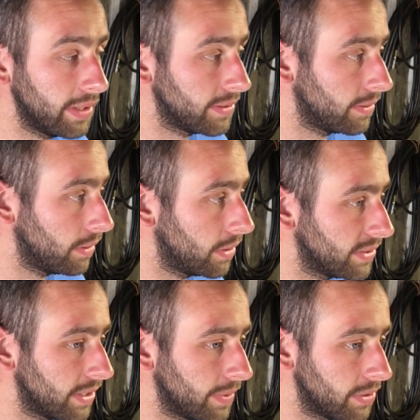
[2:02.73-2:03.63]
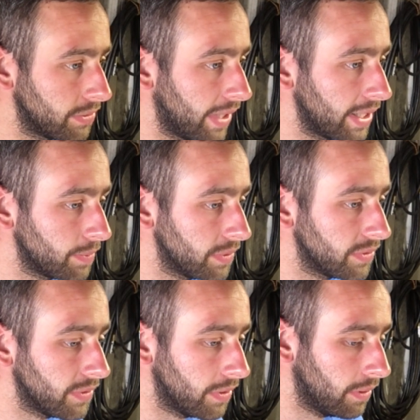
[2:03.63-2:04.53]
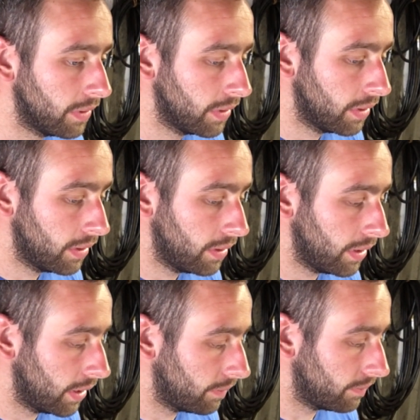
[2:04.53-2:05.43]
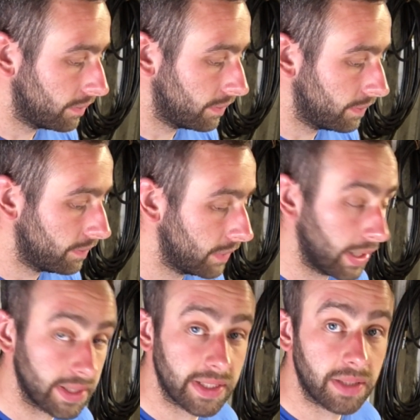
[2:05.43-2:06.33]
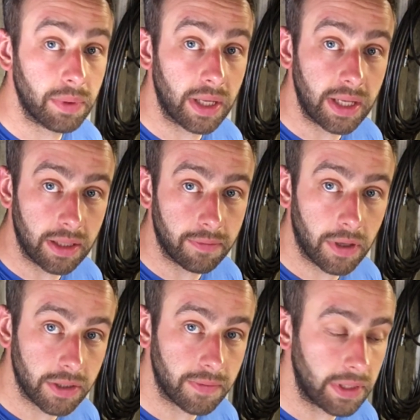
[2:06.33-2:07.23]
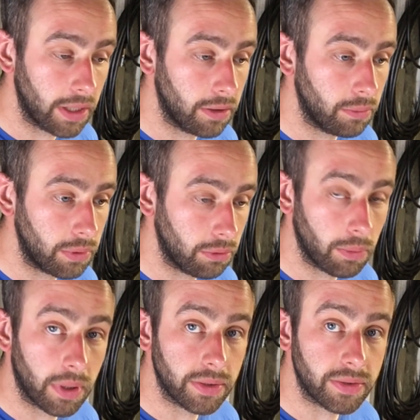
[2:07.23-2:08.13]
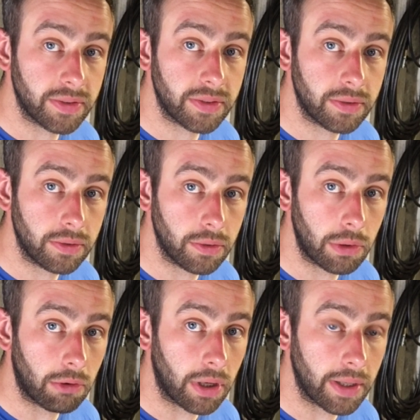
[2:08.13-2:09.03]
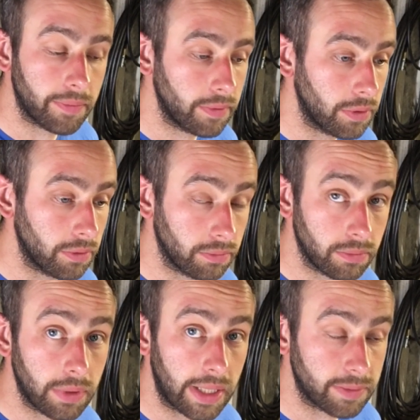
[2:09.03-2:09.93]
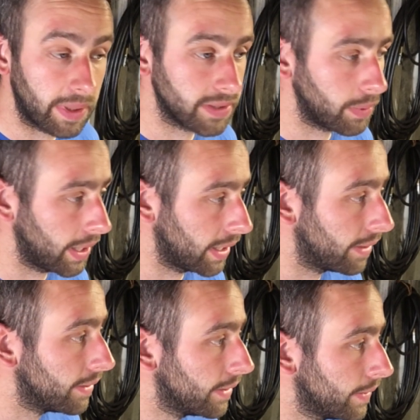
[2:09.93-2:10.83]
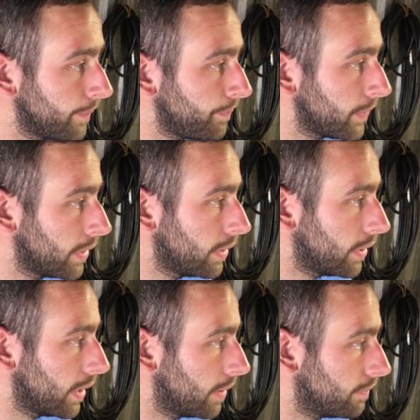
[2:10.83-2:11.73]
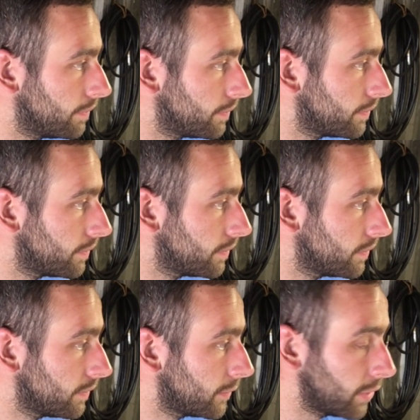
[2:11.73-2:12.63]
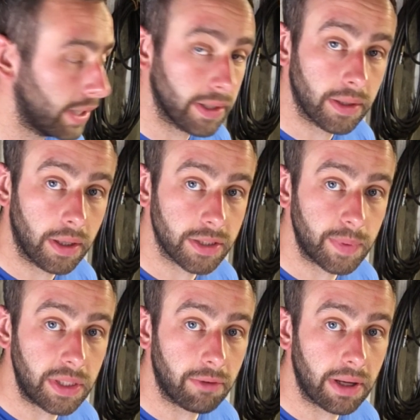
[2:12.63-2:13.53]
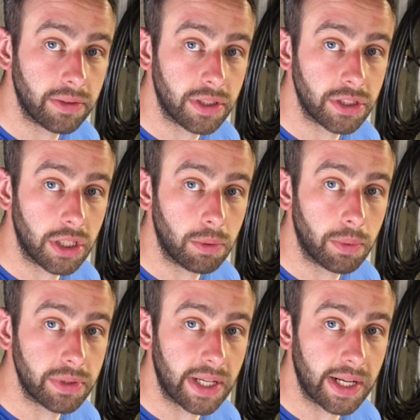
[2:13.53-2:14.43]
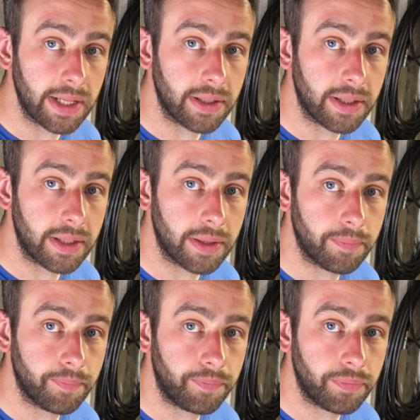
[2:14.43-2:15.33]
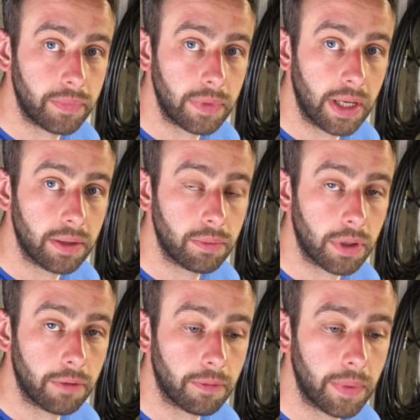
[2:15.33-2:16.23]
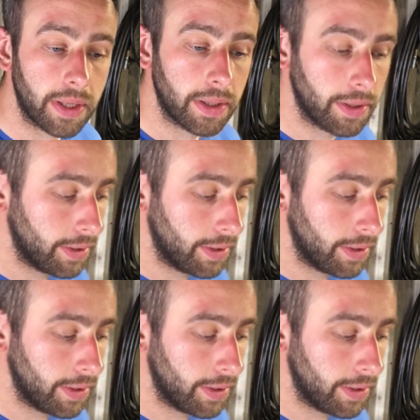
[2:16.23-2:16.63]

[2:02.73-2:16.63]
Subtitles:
a lot of sentimental attachment. So like I said at the beginning of the first video, we do it once, do it right, or as best we can. I'll spin you around and I'll show you what we're tackling, and then we'll go from there.